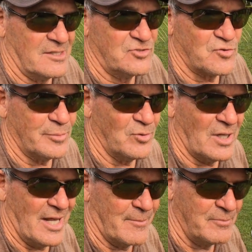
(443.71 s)
triple
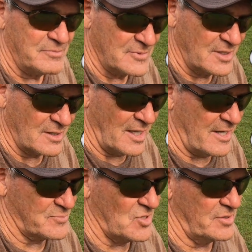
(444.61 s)

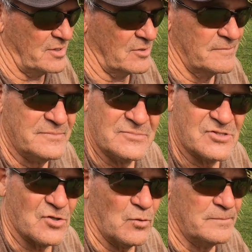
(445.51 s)
clamps on here.
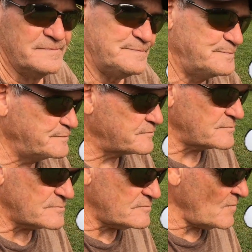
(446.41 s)
So
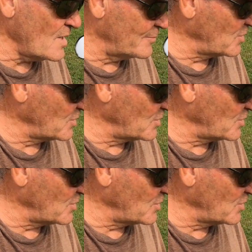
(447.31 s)
I'm